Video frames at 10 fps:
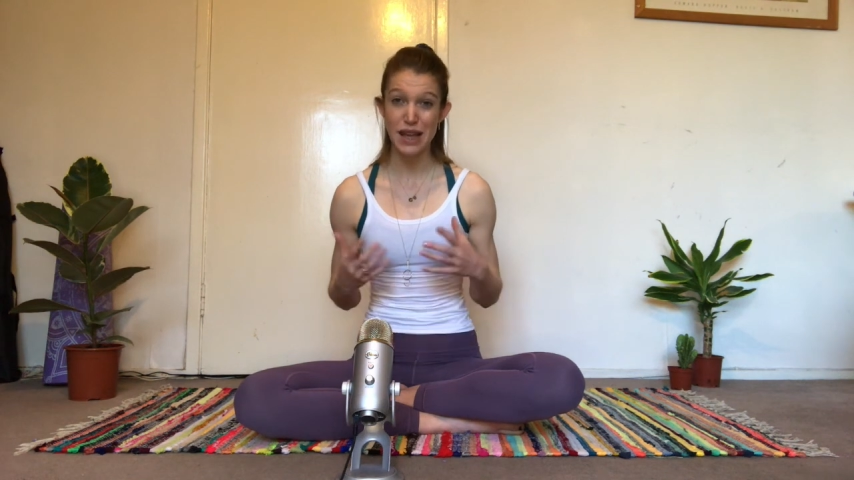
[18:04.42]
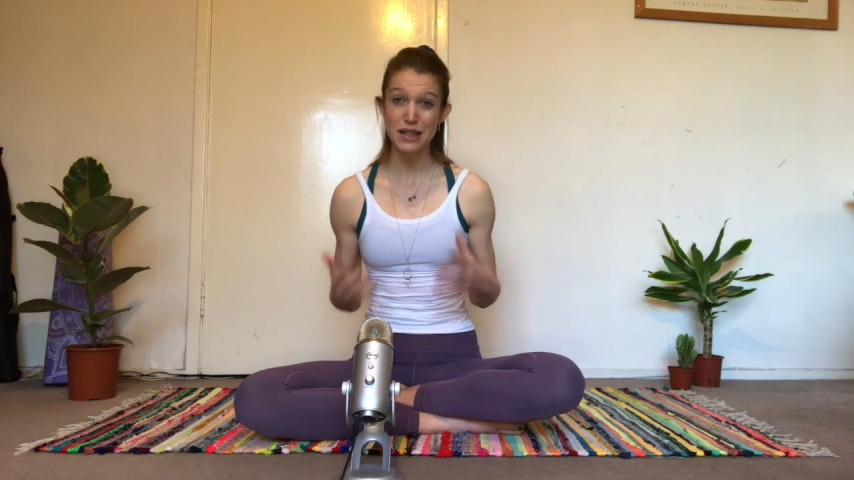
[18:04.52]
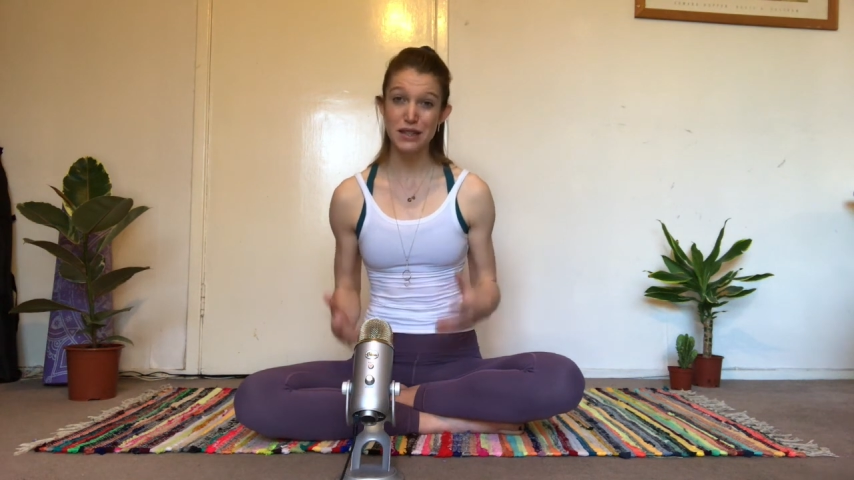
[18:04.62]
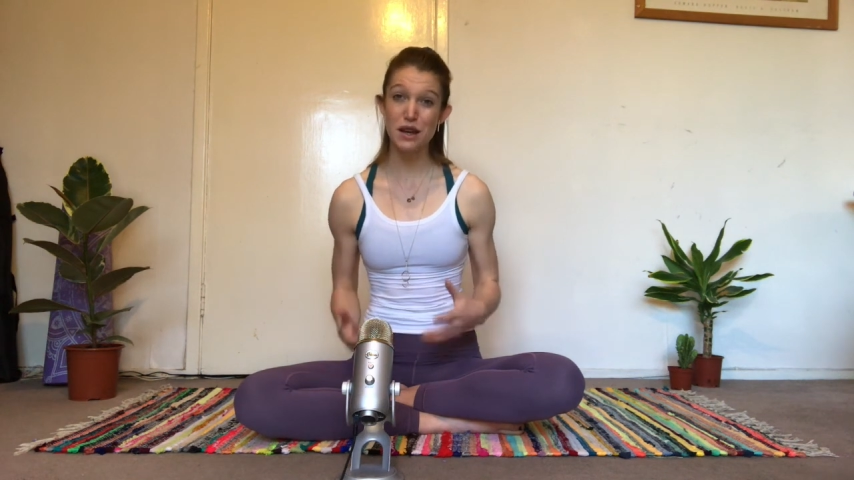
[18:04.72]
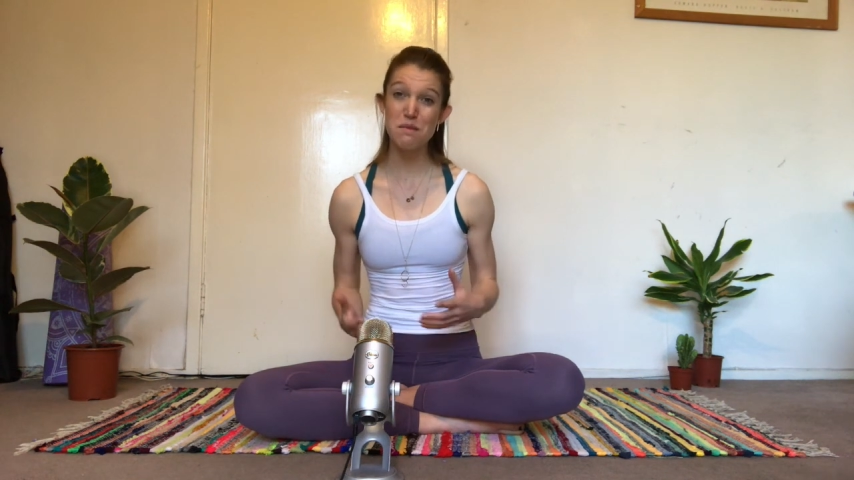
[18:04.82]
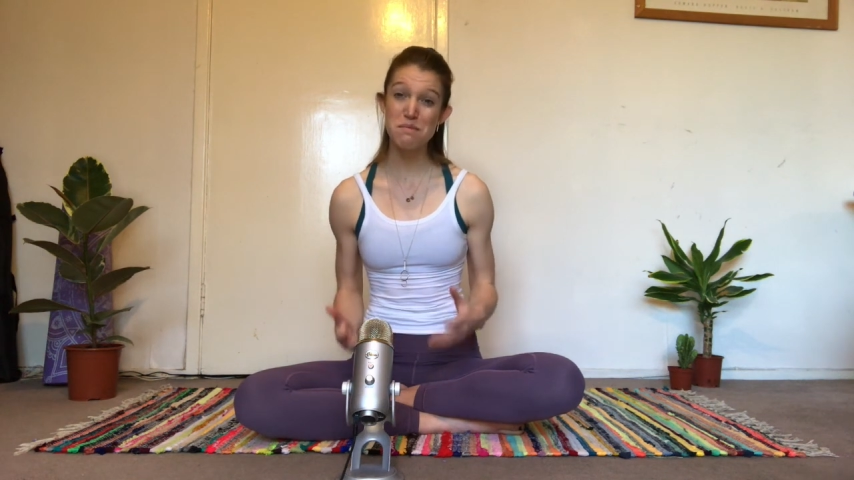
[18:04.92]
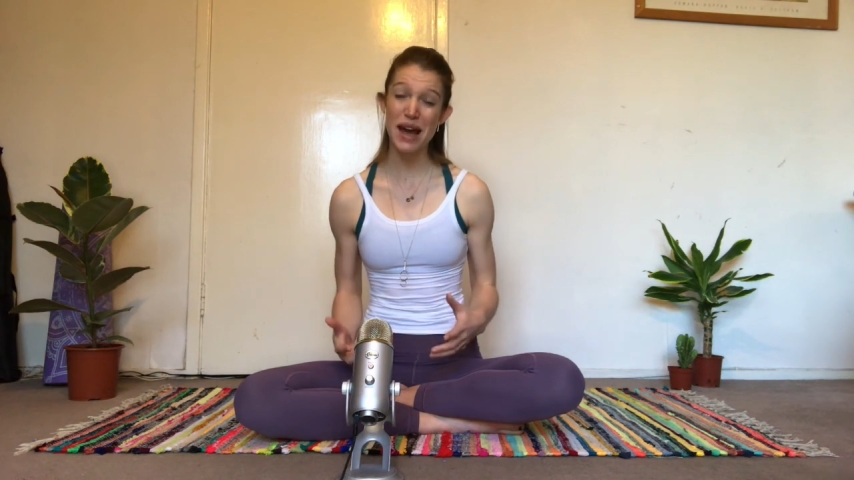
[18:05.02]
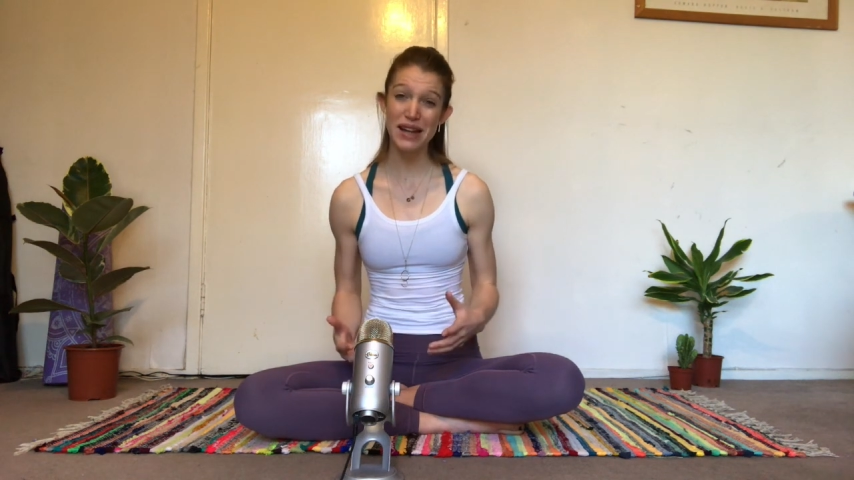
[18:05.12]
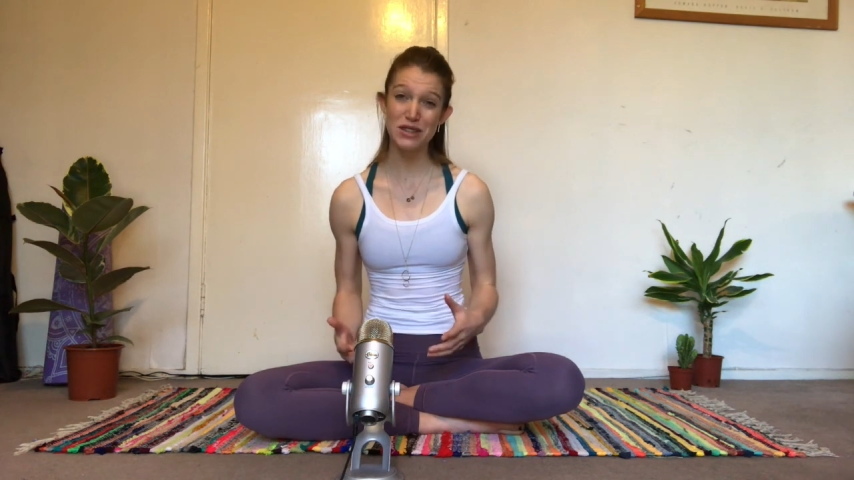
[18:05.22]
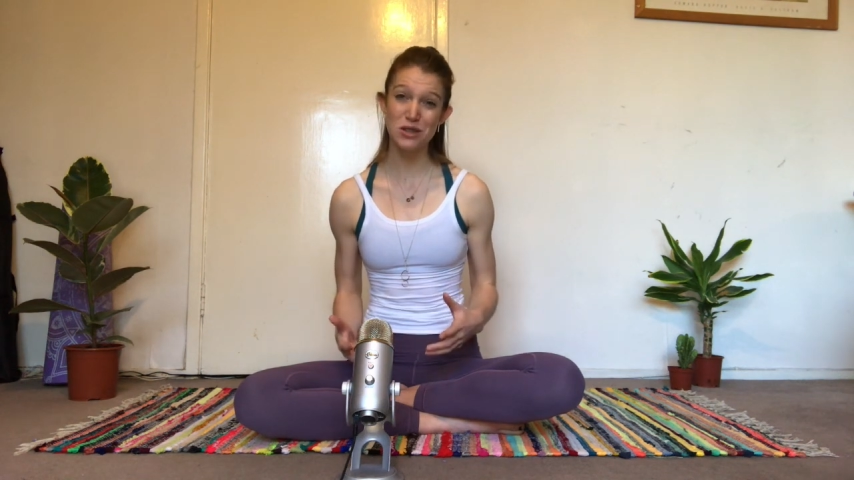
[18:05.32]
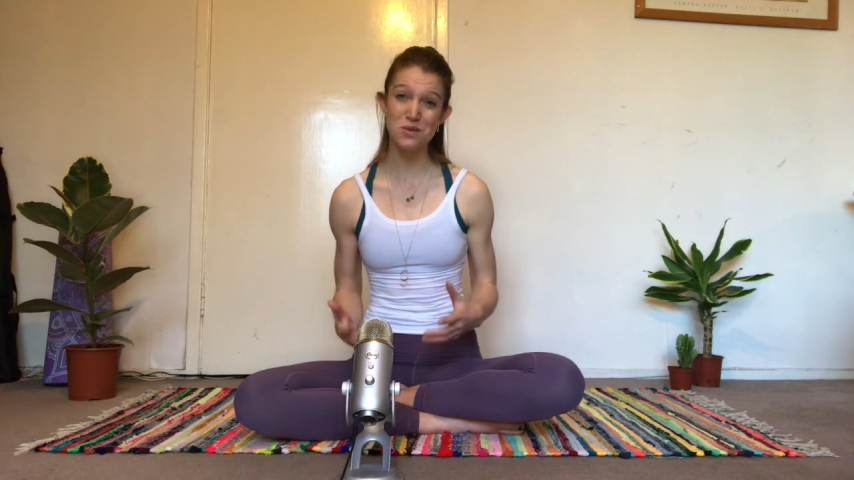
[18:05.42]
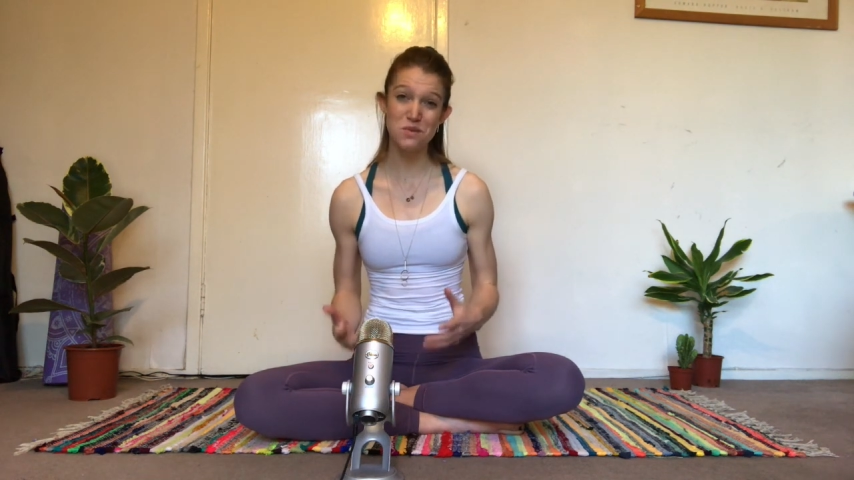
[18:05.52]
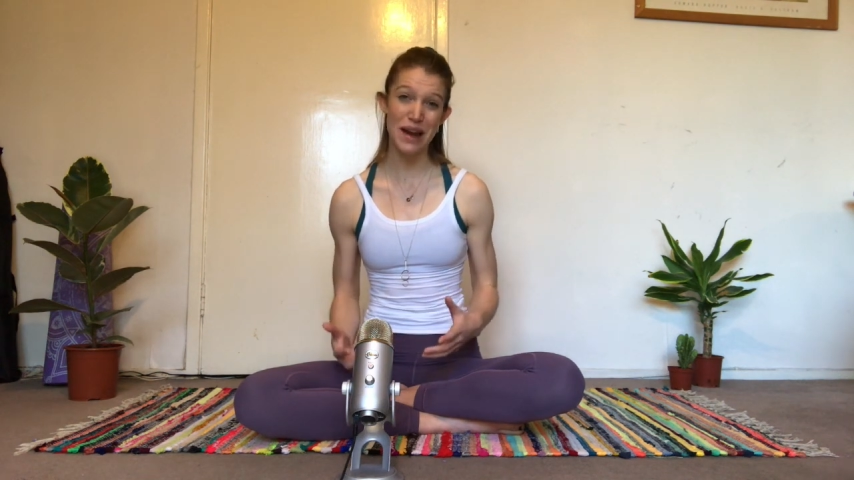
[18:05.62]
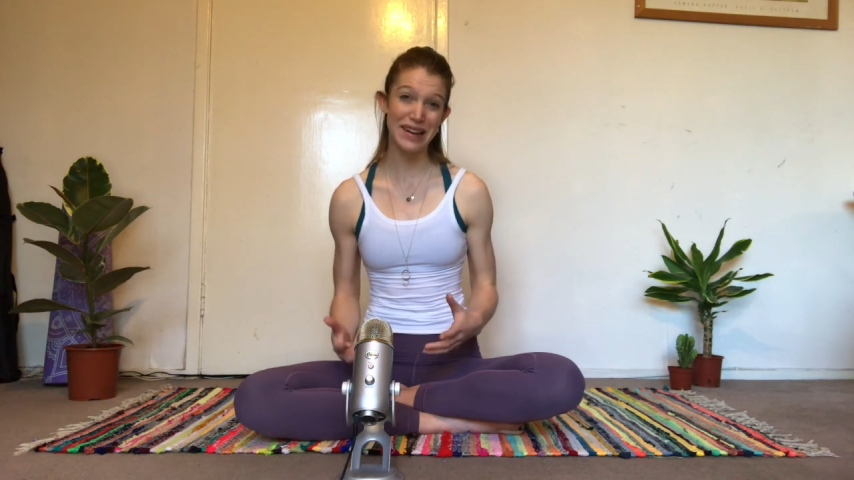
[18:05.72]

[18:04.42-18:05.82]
to come back to when